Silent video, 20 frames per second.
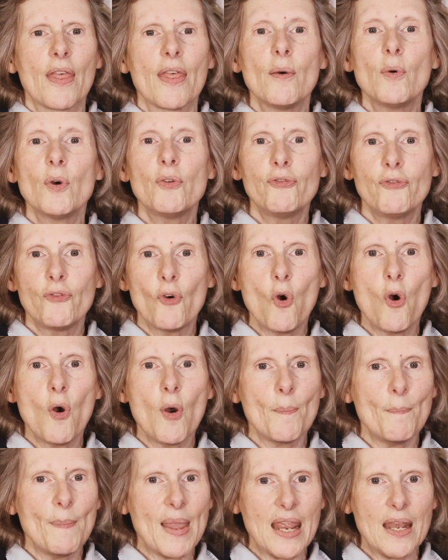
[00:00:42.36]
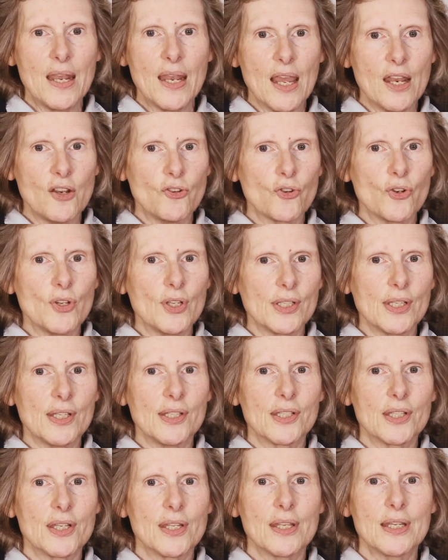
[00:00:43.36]
There were four main
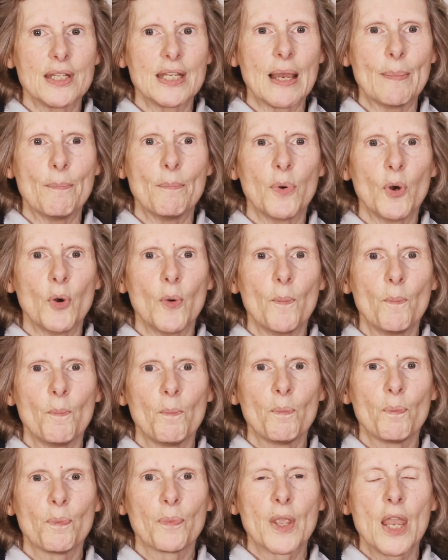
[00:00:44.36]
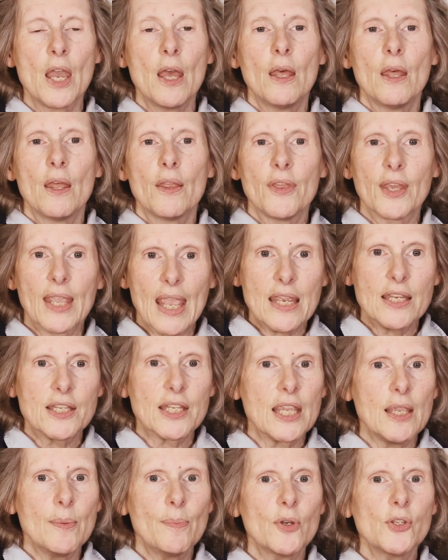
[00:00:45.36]
entrances to the temple. The
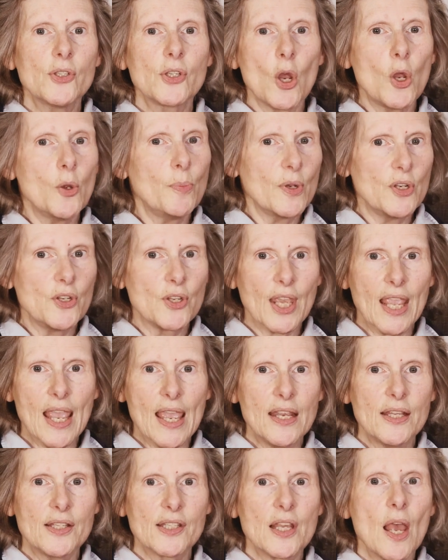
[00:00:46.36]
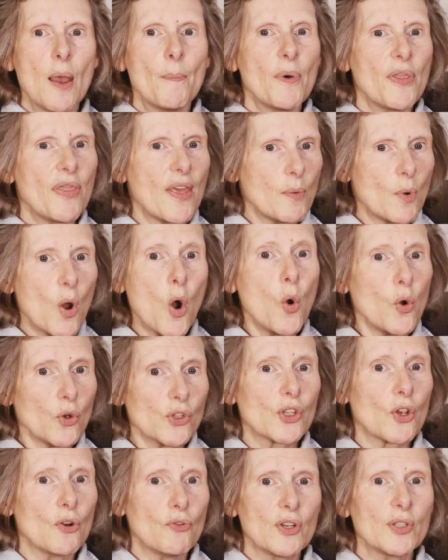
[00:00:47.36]
gatekeepers opened the gates, but they were
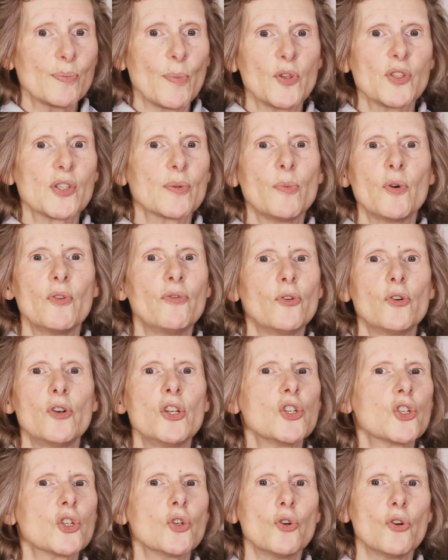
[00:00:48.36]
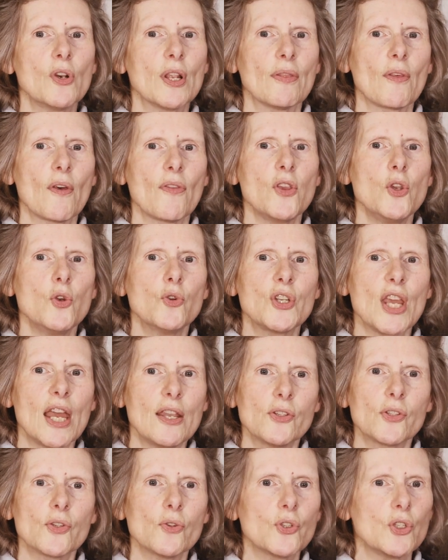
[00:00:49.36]
also responsible for ensuring that the
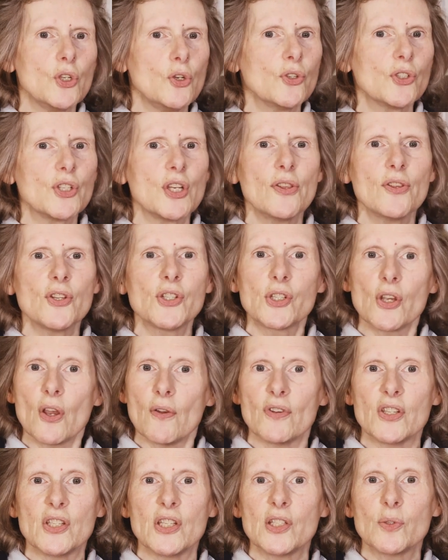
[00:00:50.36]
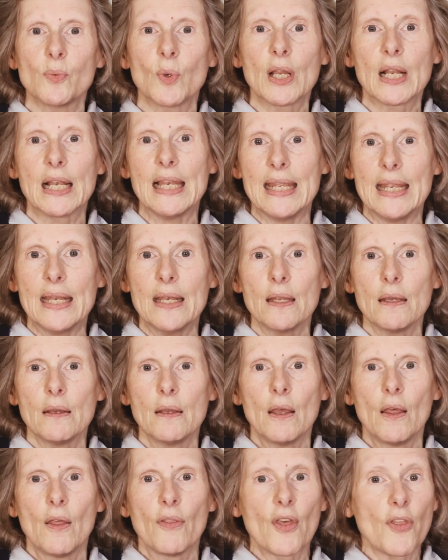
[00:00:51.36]
utensils used in the services were clean,
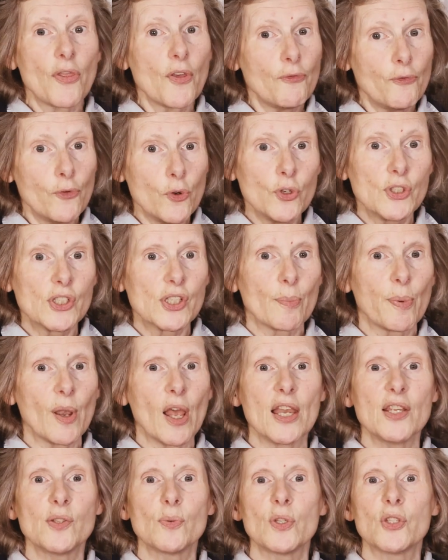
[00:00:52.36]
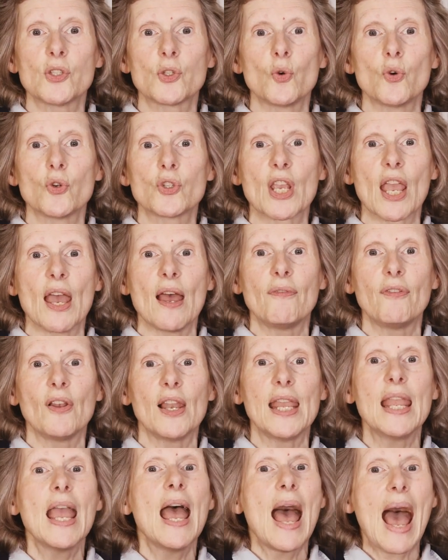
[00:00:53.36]
that the food supplies were stored
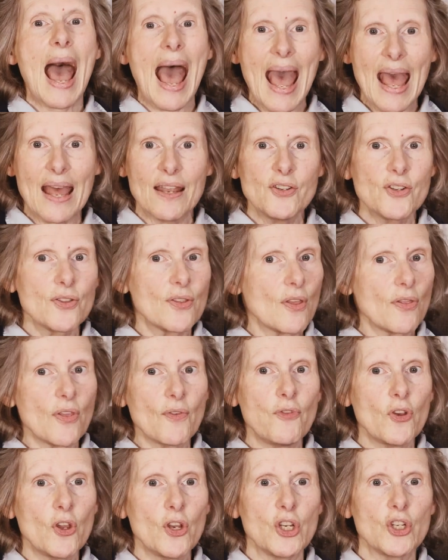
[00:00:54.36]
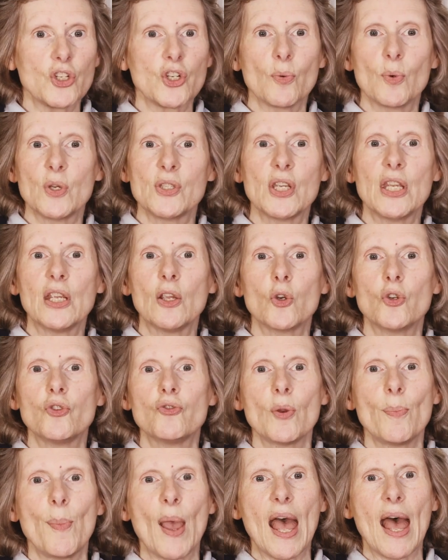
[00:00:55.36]
carefully, and that the furniture was in
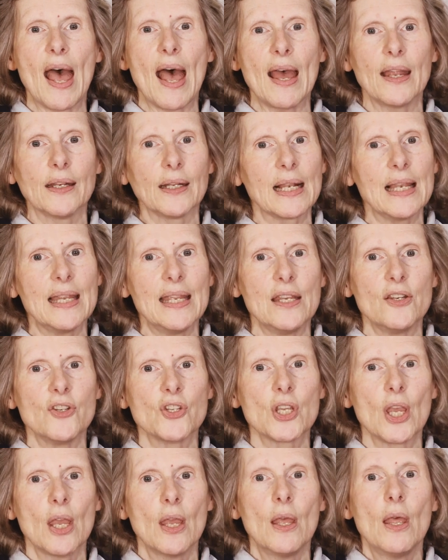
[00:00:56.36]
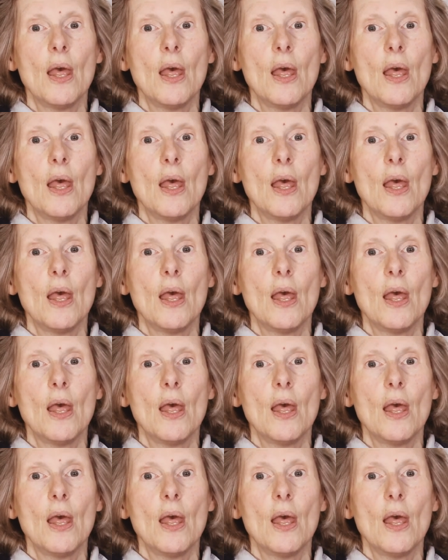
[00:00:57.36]
good repair and cleaned.